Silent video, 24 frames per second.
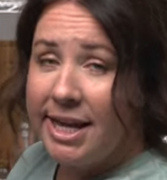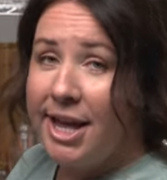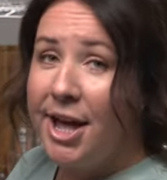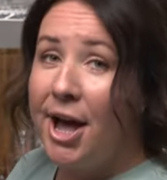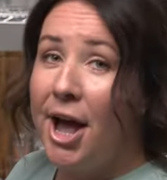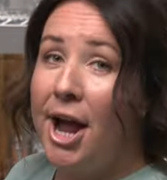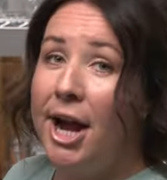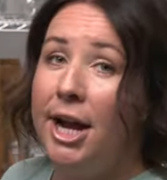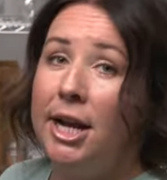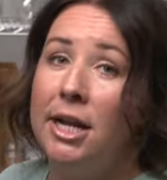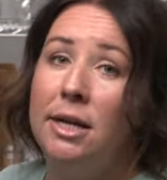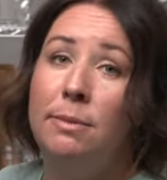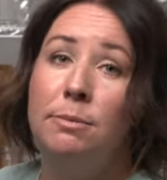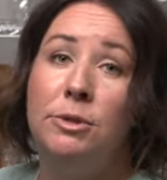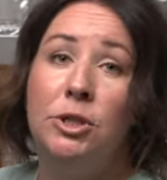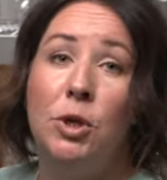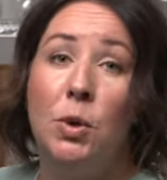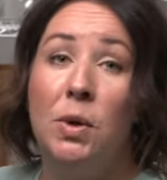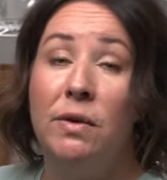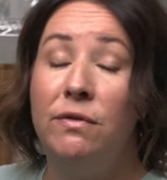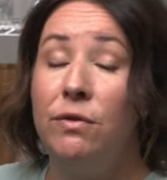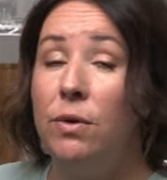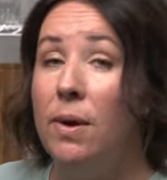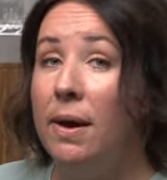kit items.
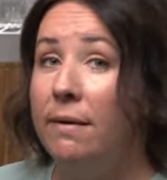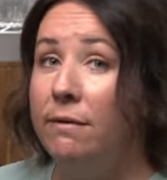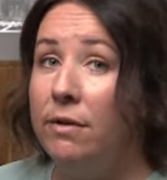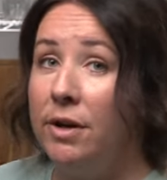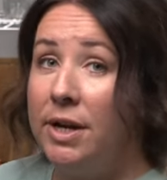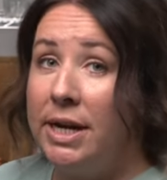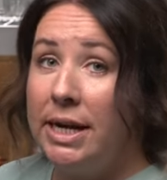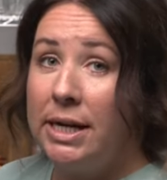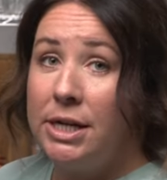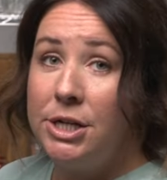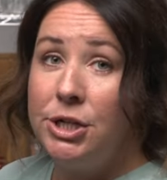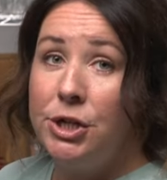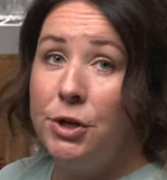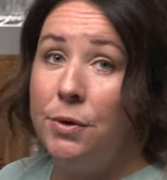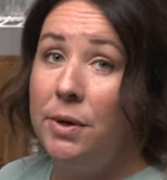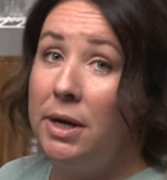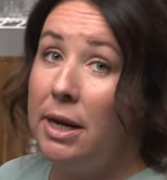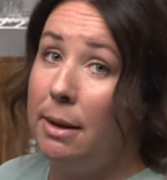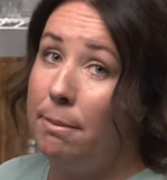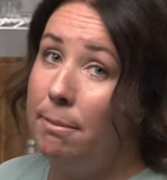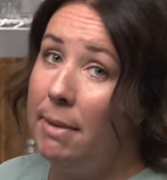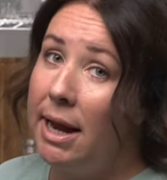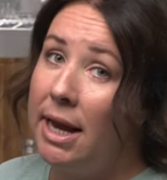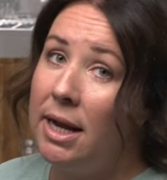So if you ever need to do
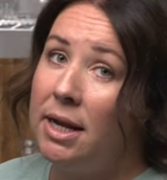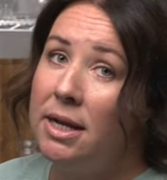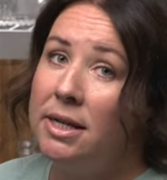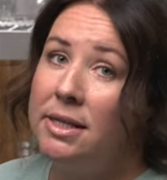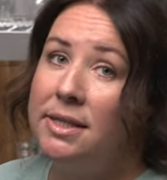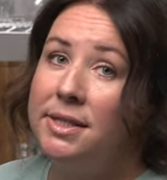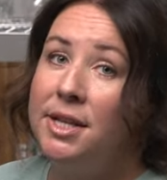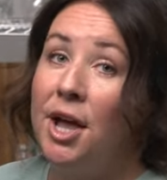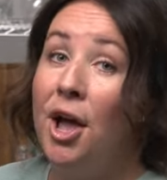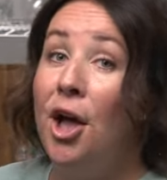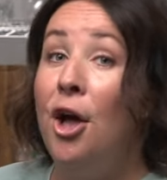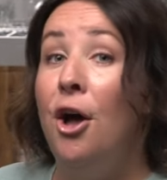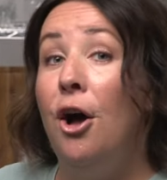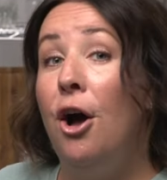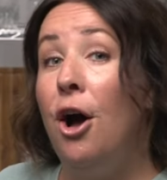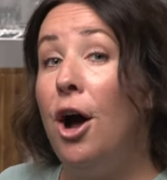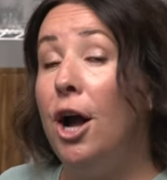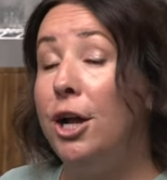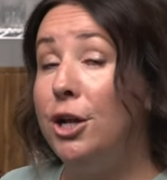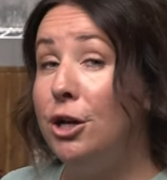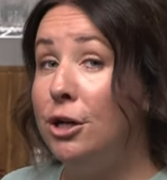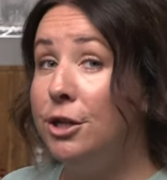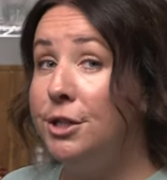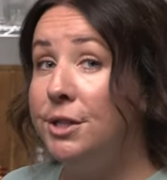any maintenance
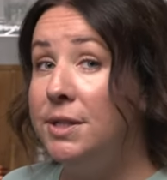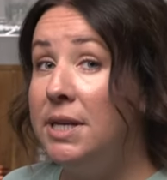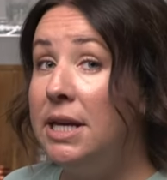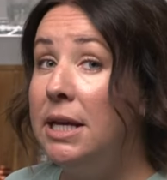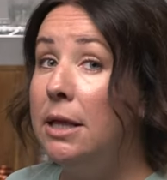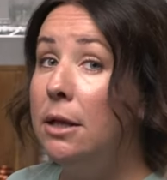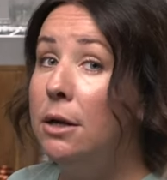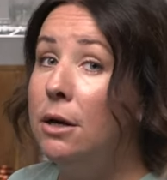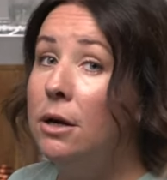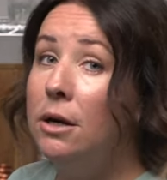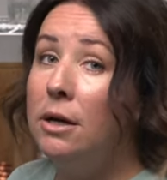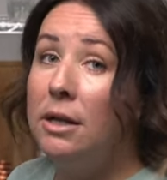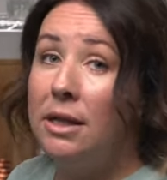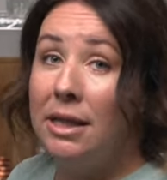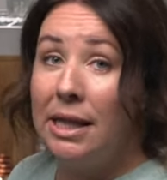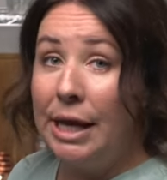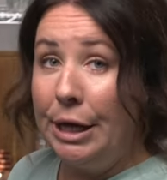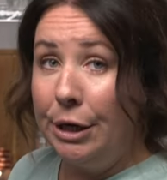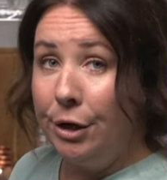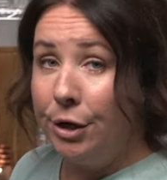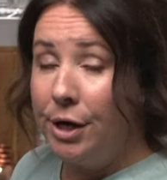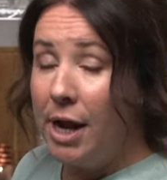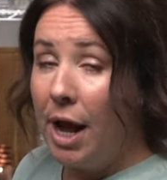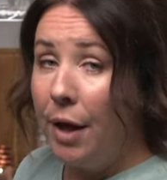on your sealer
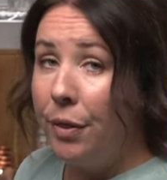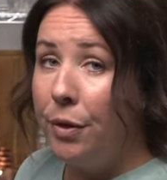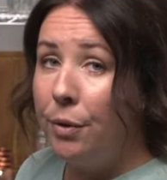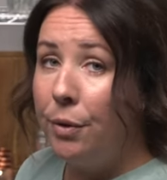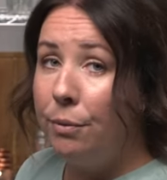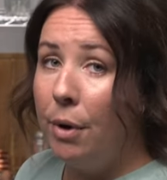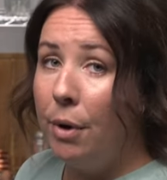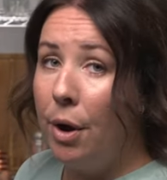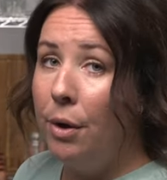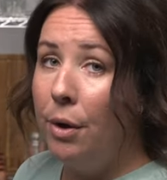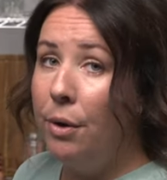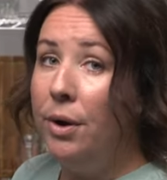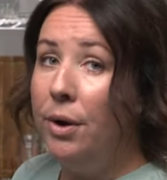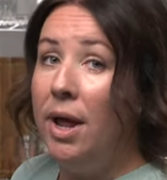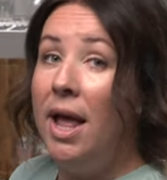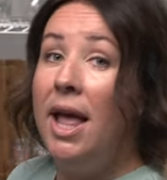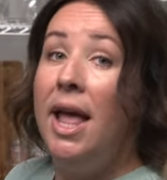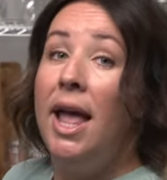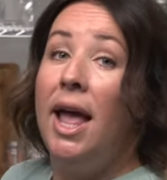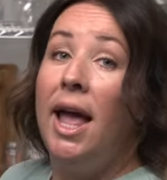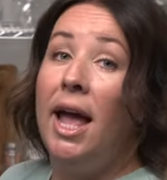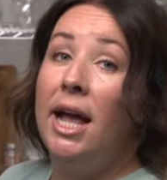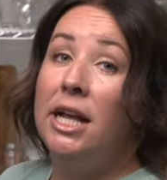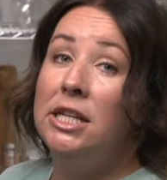later down the road,
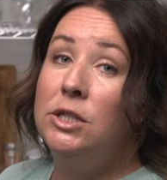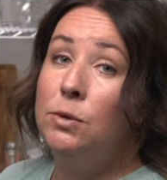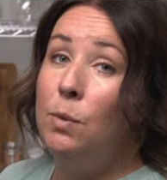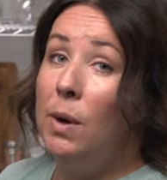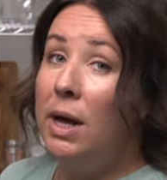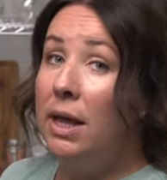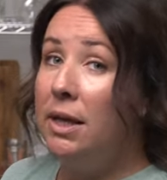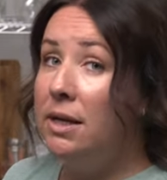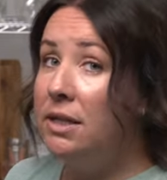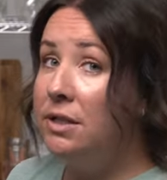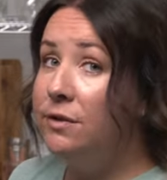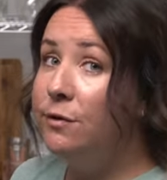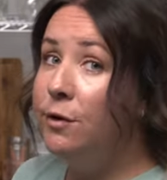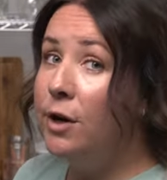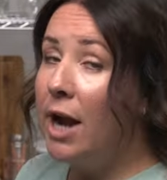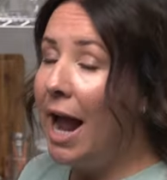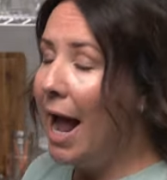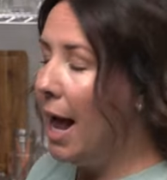as well as for